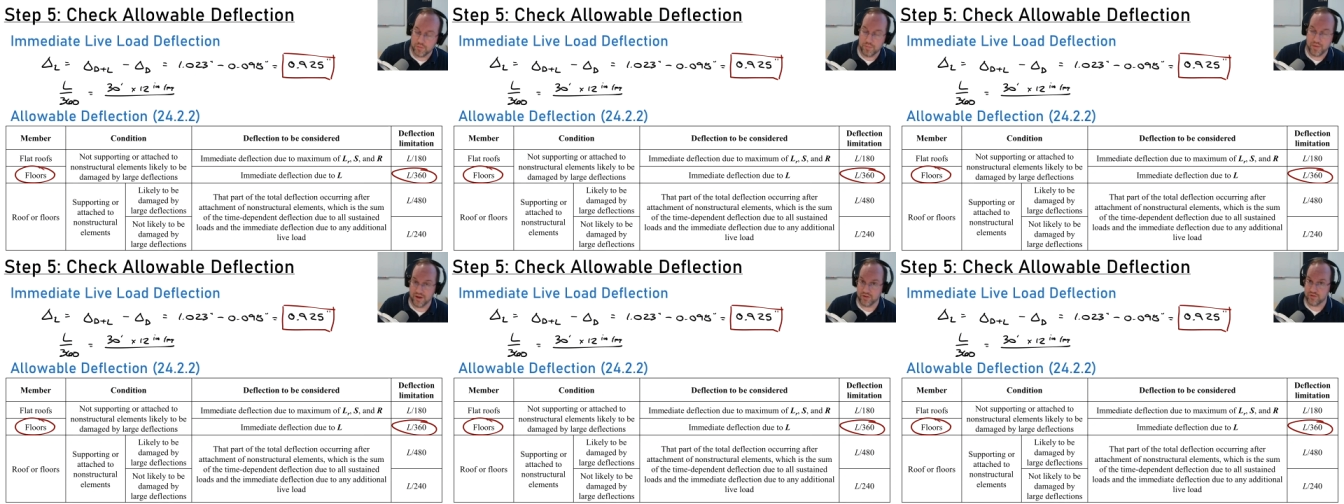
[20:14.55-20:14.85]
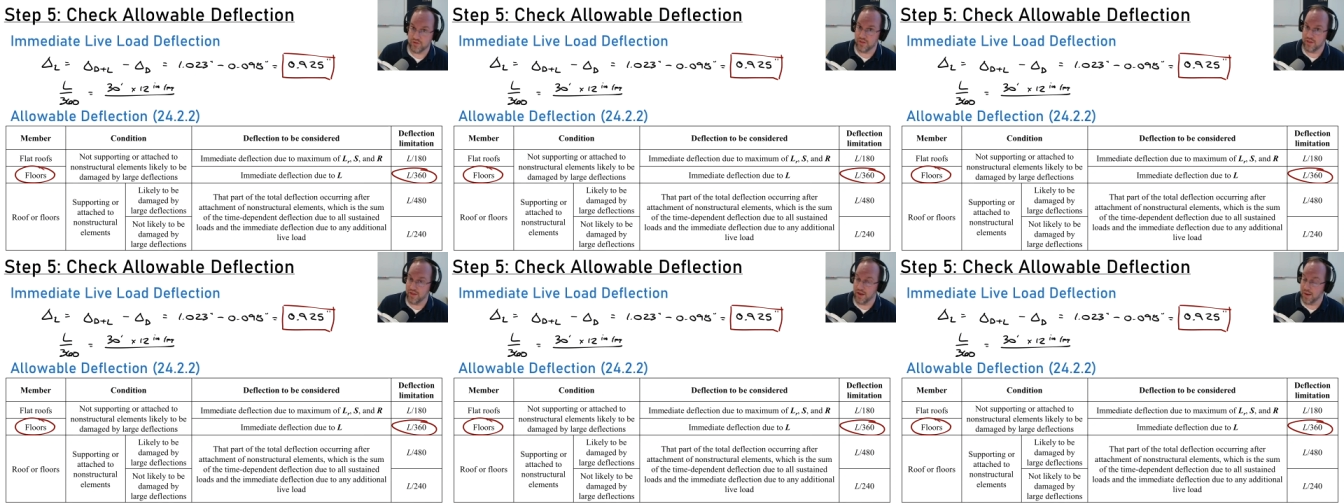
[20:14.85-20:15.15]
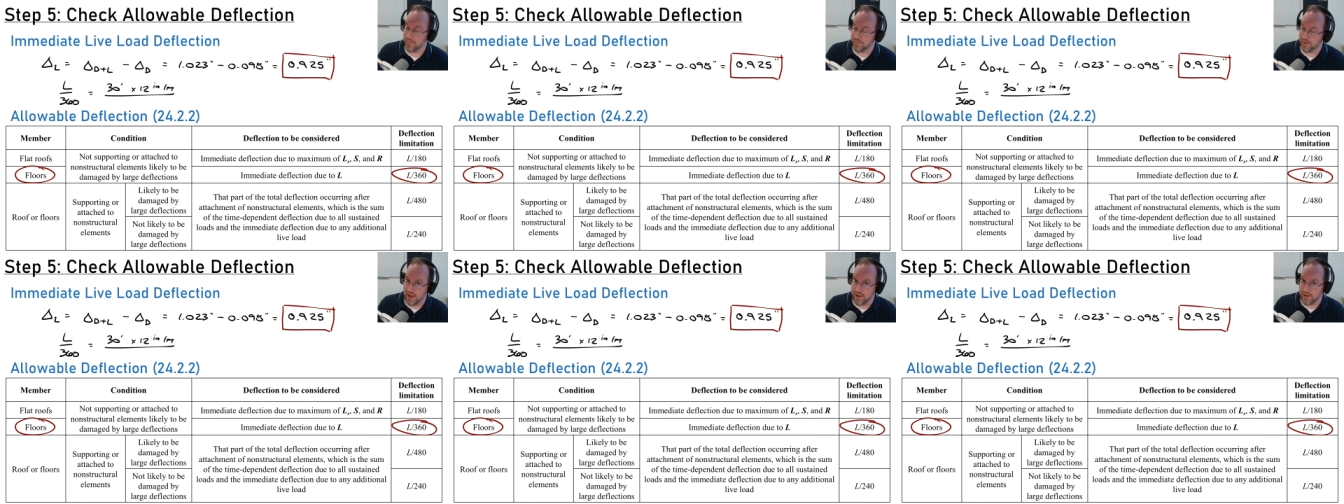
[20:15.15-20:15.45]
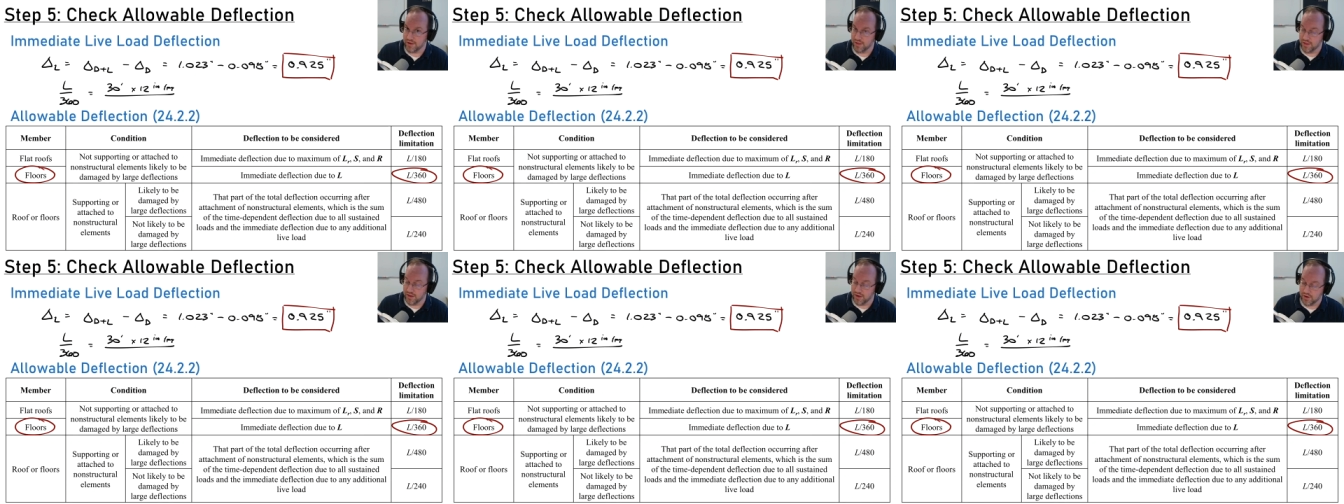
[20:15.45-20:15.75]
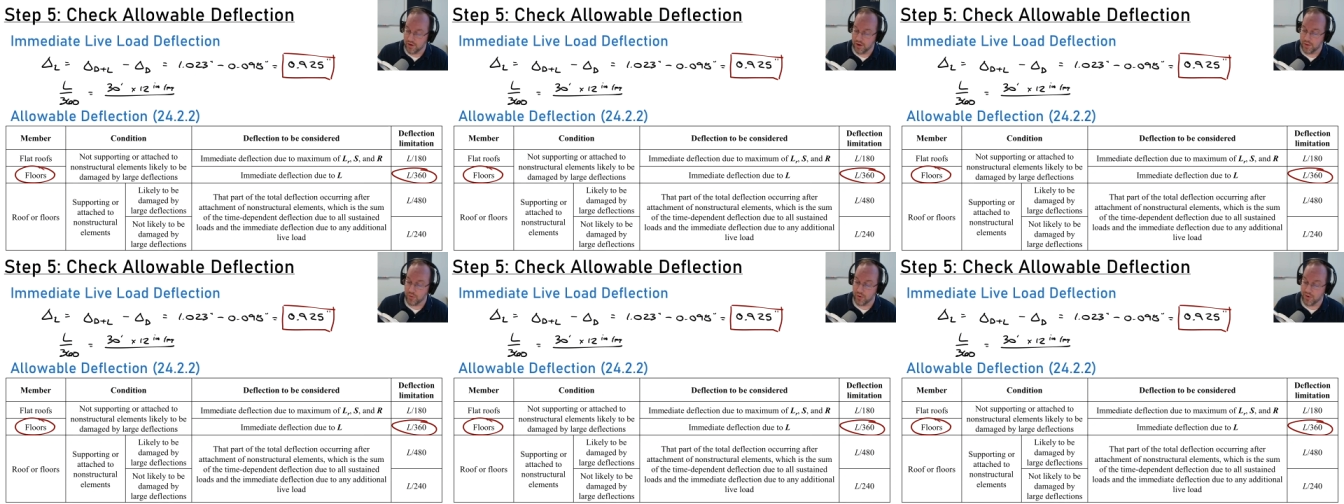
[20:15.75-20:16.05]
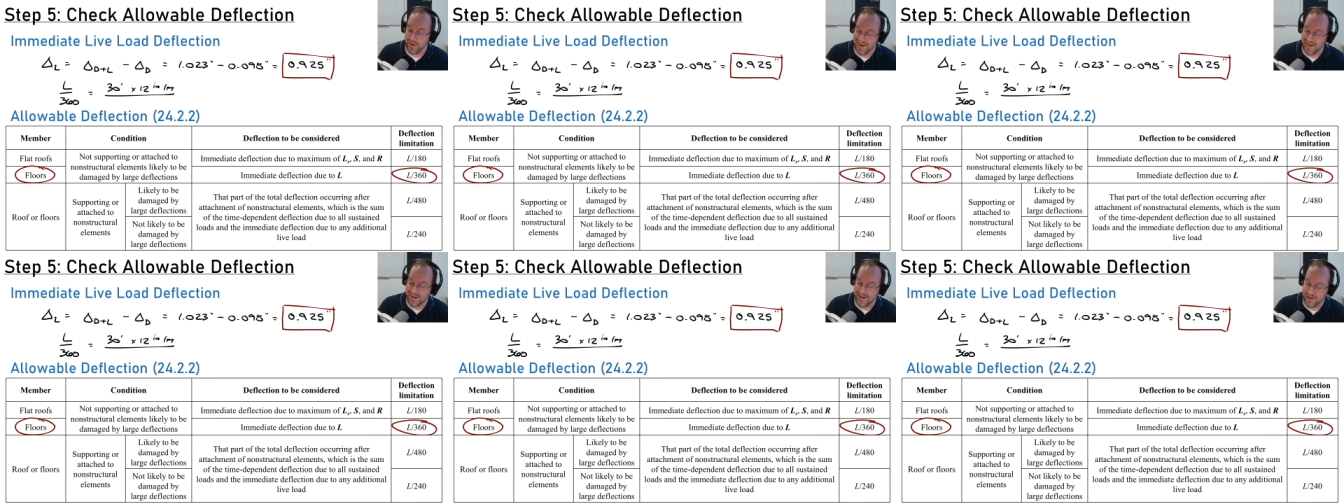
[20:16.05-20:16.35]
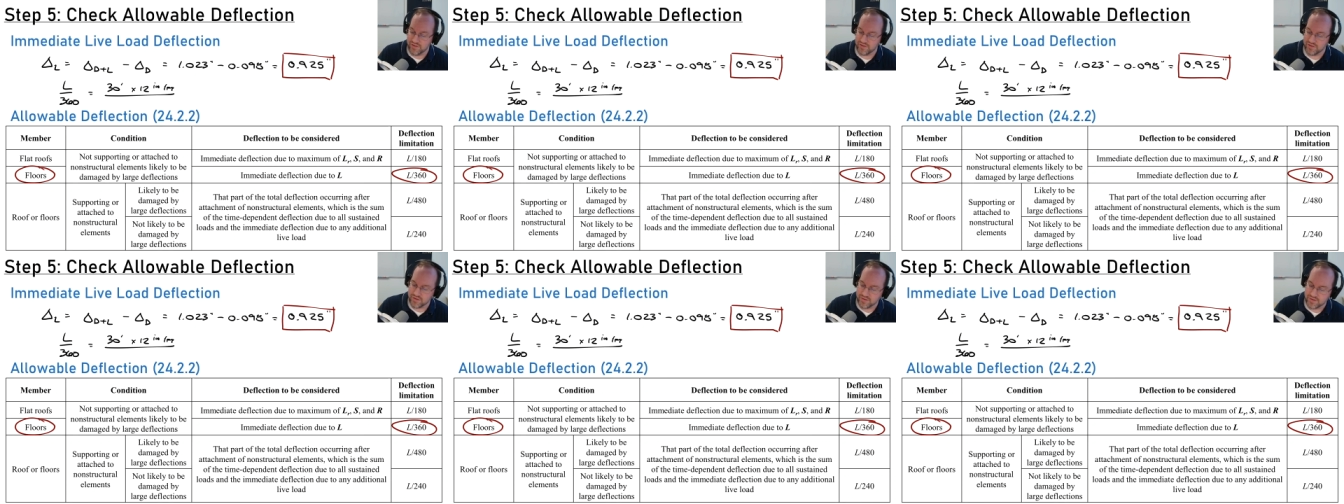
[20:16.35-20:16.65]
make sure that I'm calculating a number in
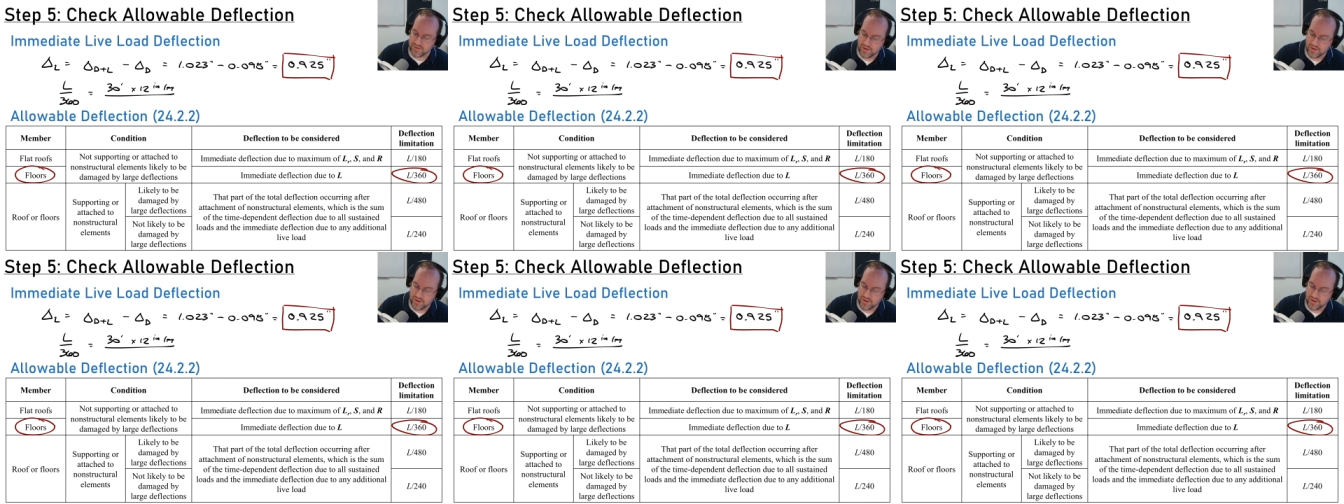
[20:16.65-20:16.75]
inches